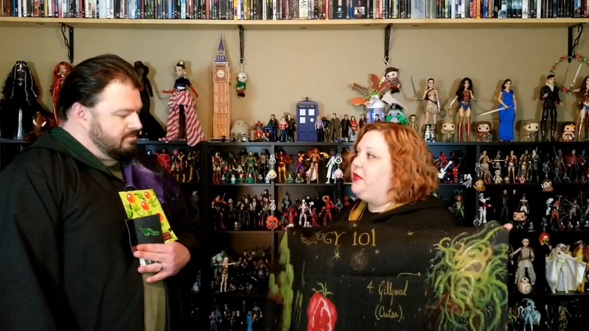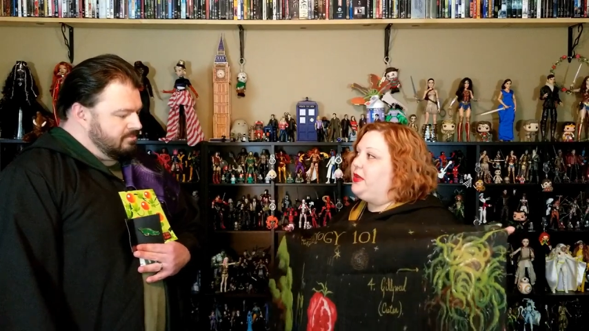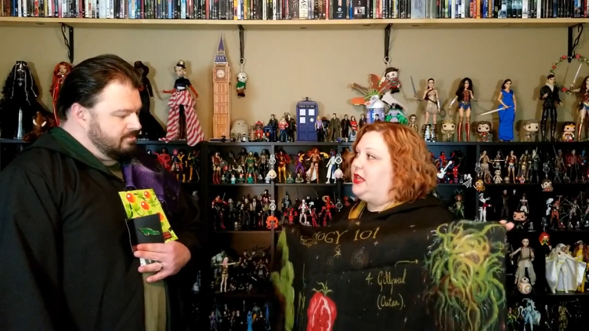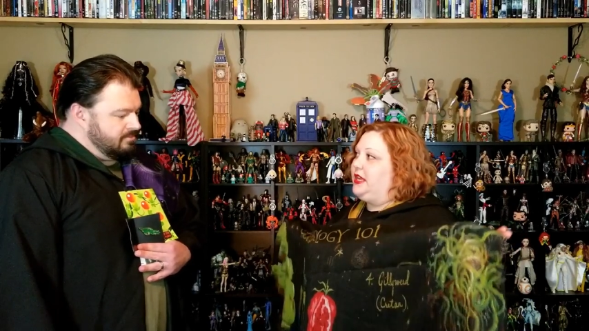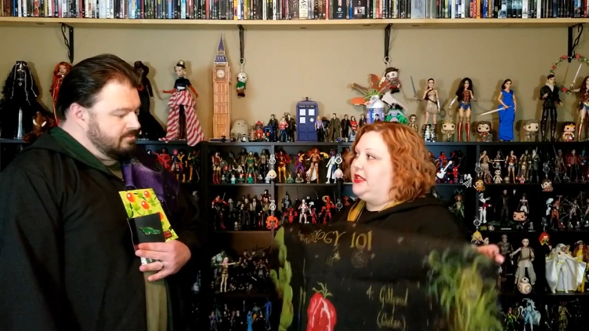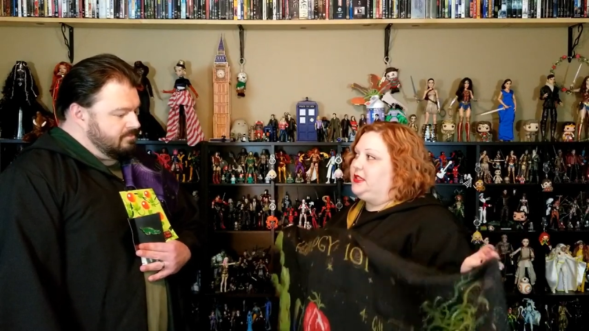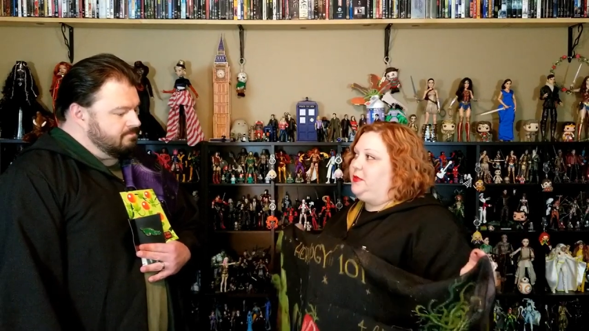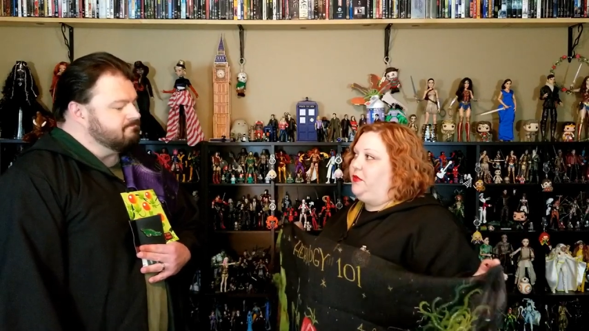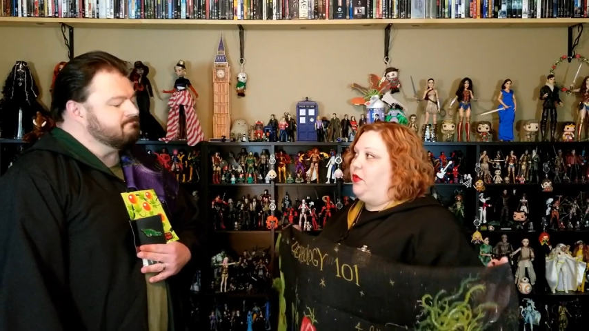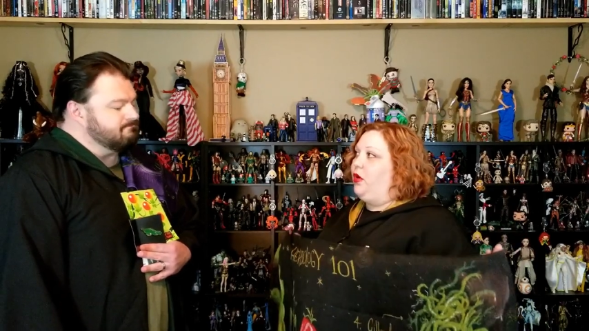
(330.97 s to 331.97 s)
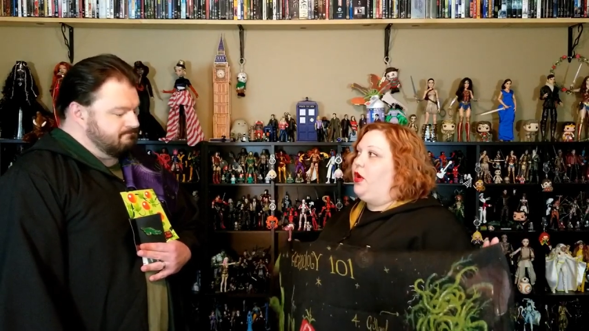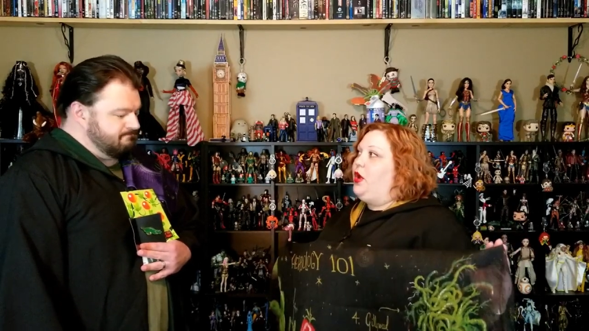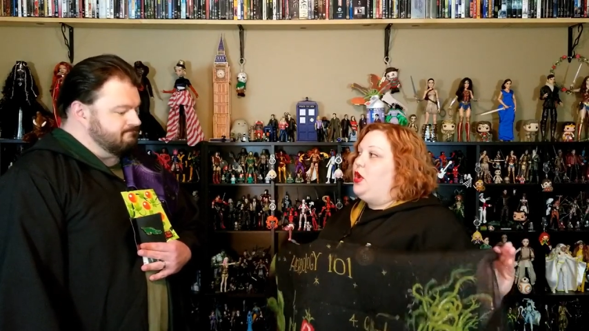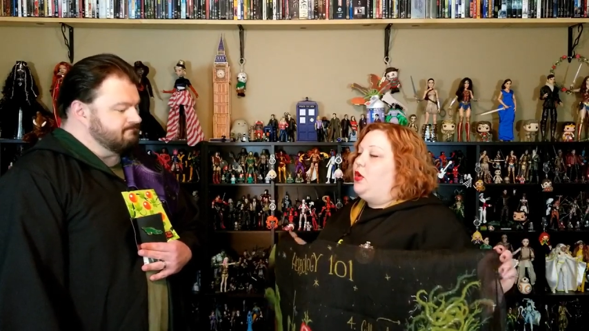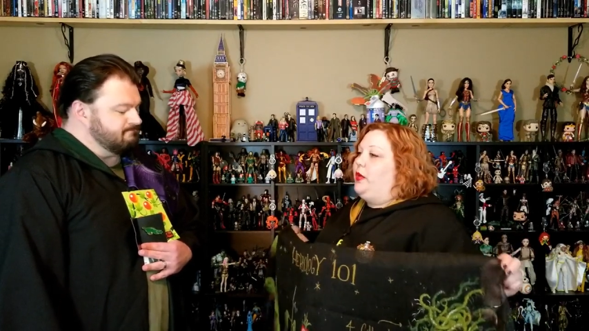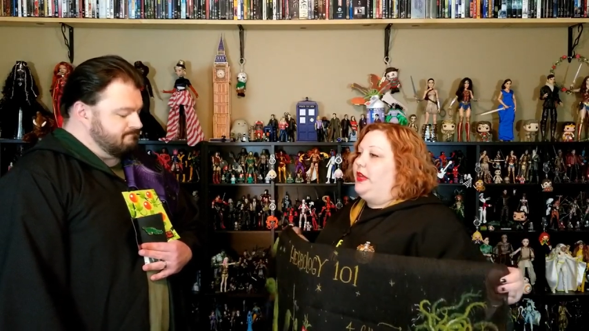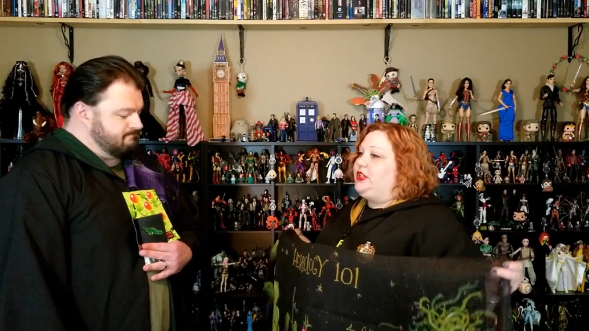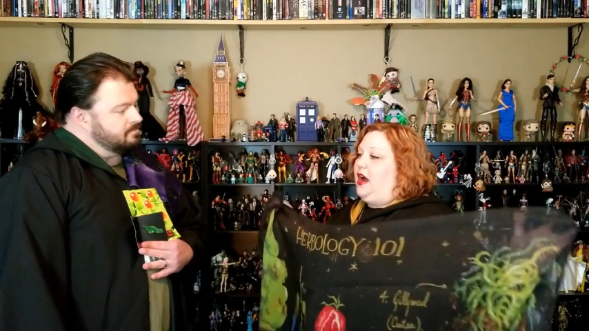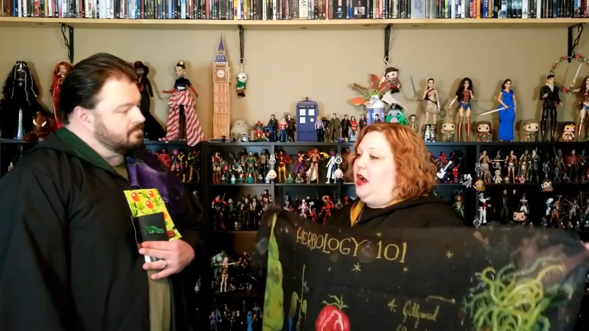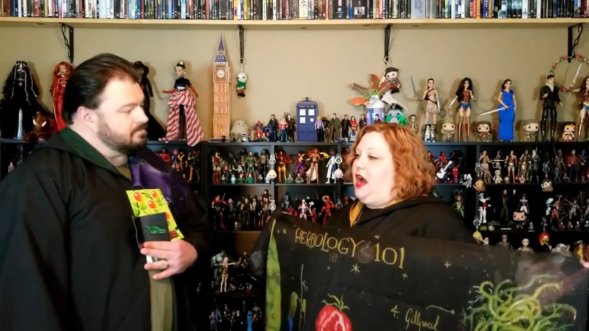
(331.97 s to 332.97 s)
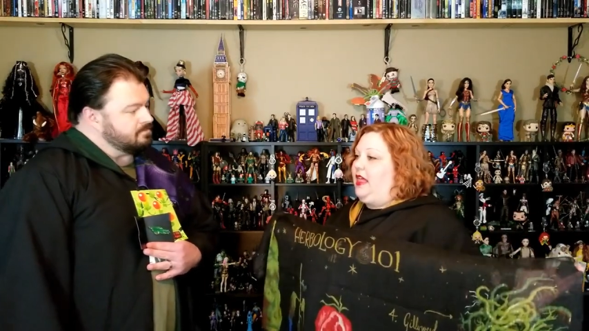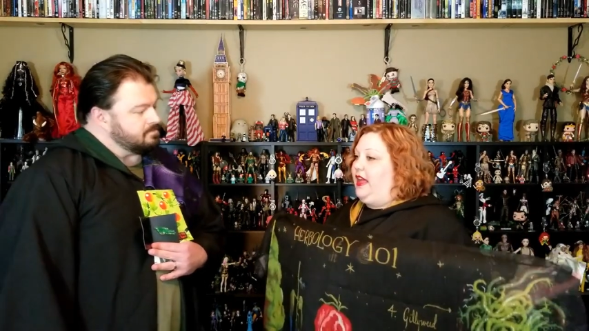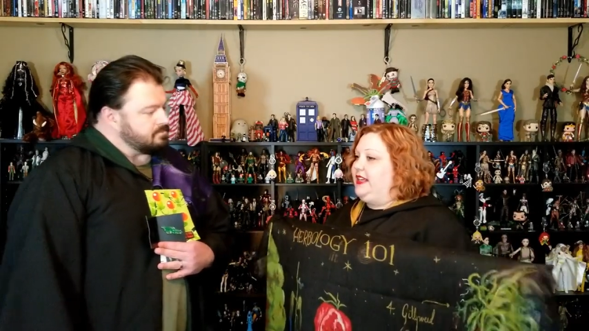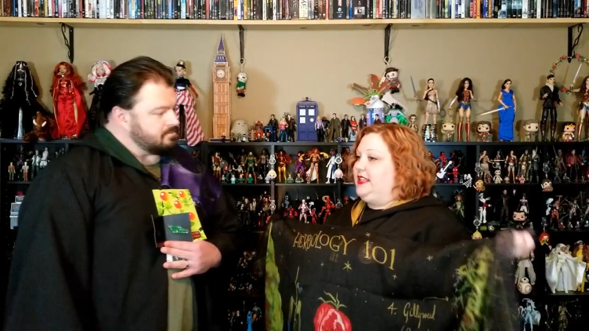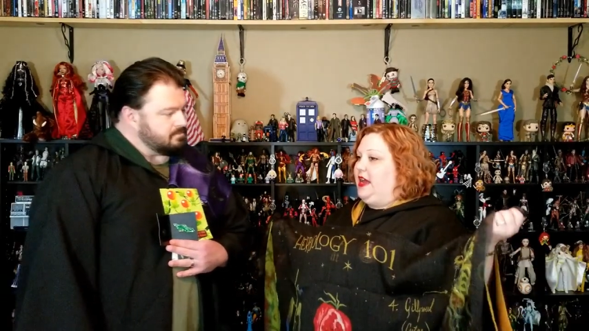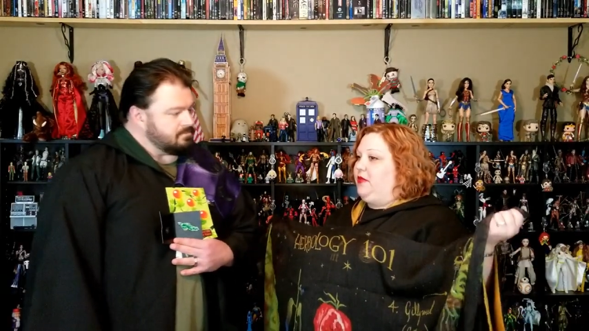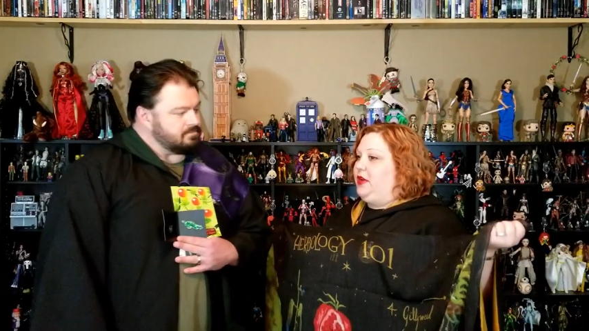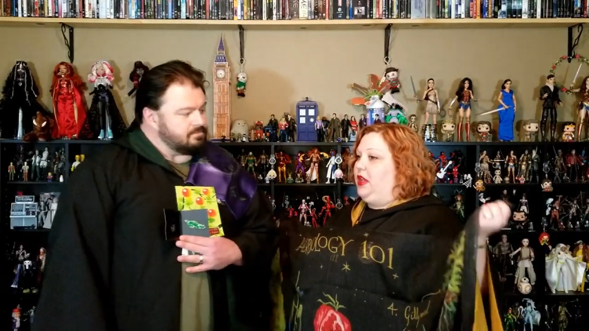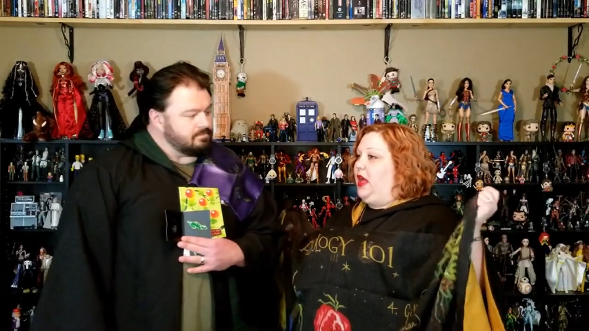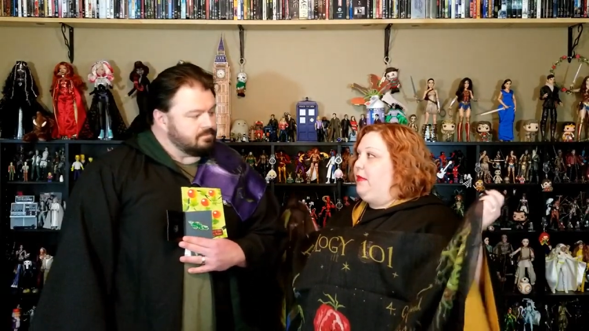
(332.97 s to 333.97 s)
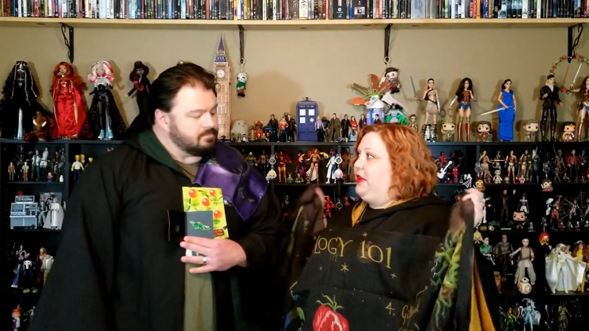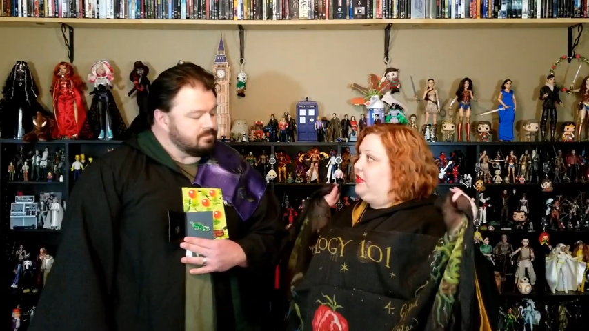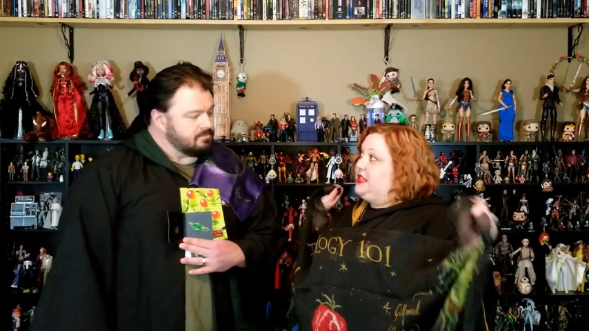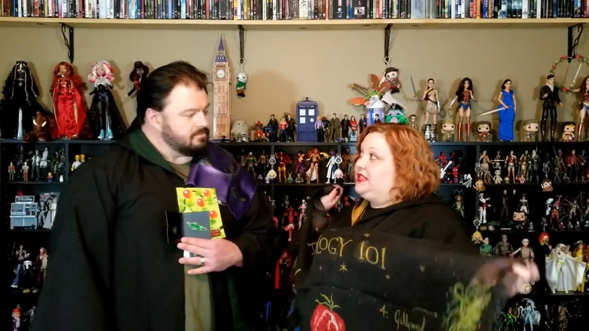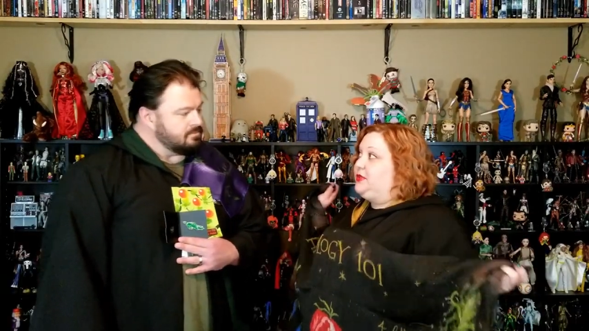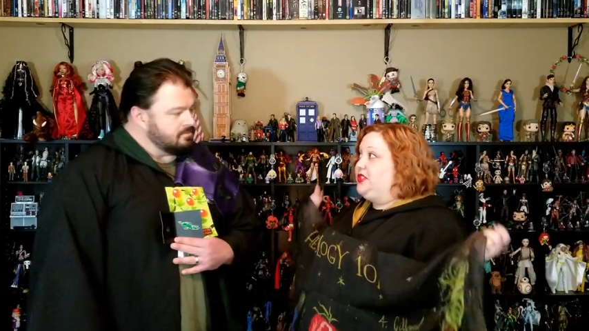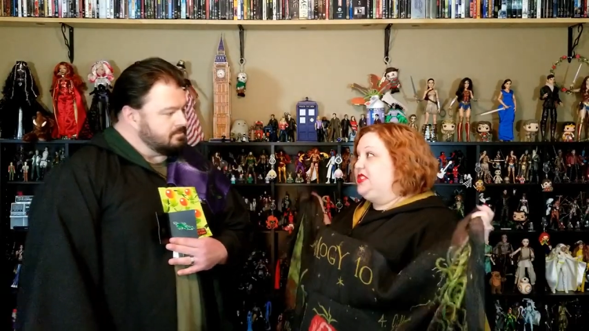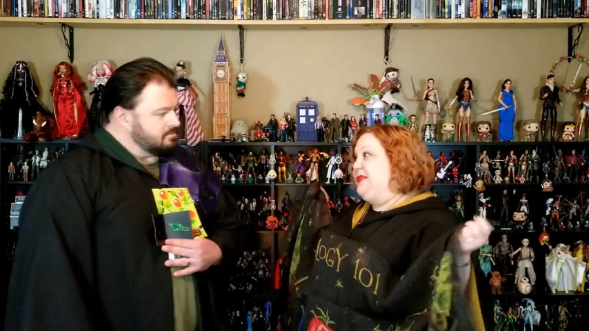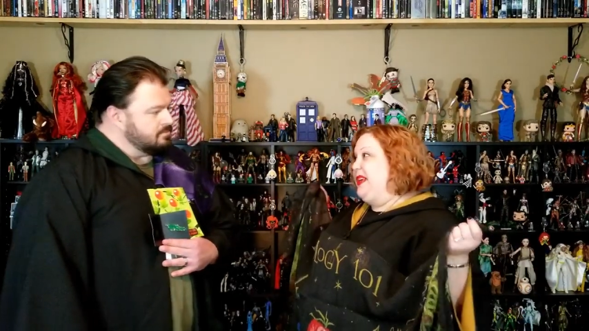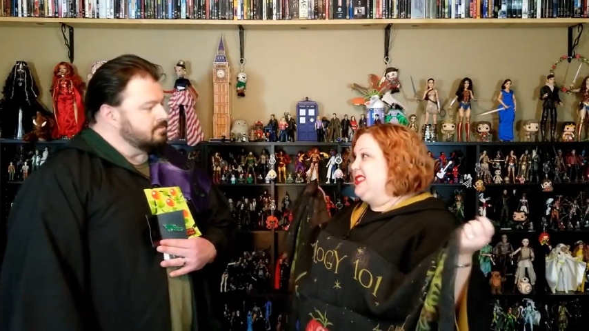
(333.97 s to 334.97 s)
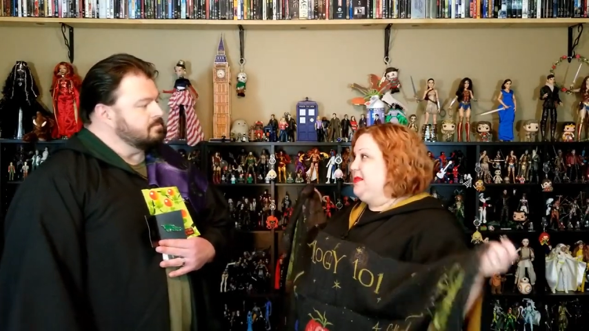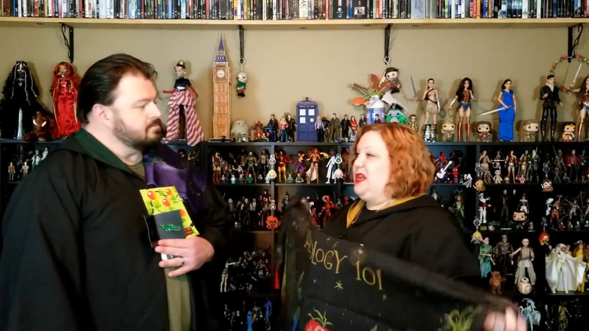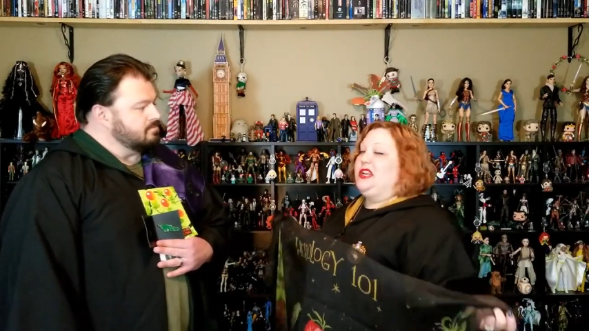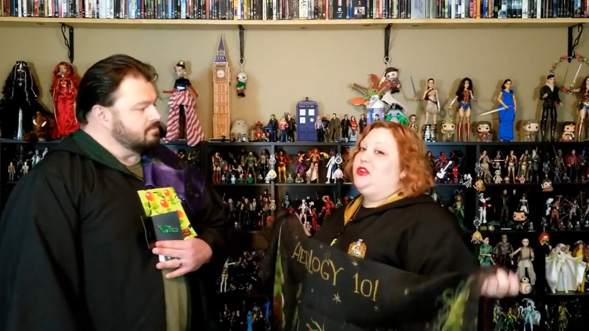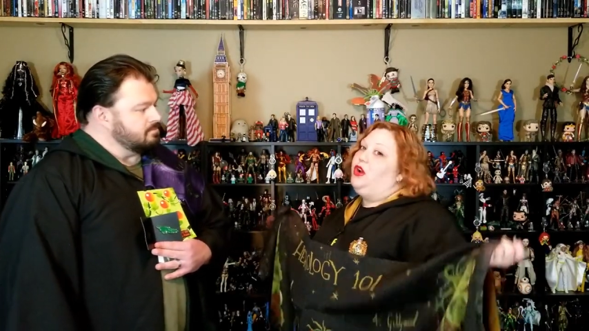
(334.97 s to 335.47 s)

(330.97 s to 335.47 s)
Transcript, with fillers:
Speaker 1: one like this before, which I liked that one a lot better than this one just because I'm not into